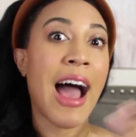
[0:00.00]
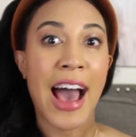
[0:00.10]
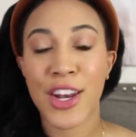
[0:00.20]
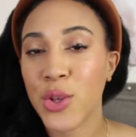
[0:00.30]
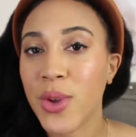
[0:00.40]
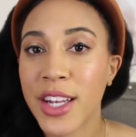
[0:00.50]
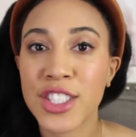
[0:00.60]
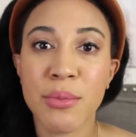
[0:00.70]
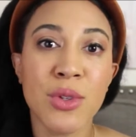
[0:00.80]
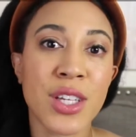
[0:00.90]
How do you get
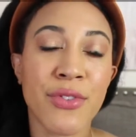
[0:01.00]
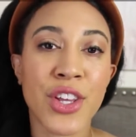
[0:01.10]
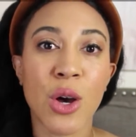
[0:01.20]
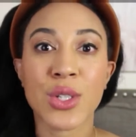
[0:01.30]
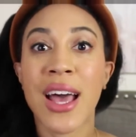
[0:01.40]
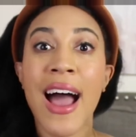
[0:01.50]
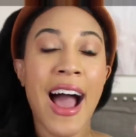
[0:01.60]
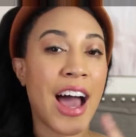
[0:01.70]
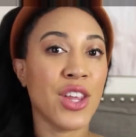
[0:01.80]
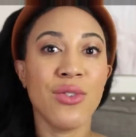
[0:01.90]
into music videos?
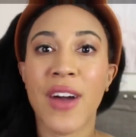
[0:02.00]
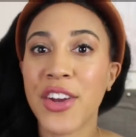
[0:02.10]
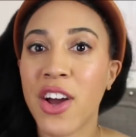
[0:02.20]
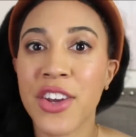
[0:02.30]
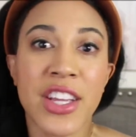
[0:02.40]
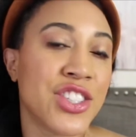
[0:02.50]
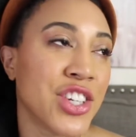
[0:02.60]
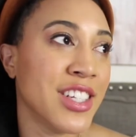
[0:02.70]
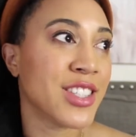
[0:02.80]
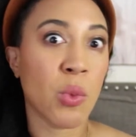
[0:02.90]
How do you find auditions?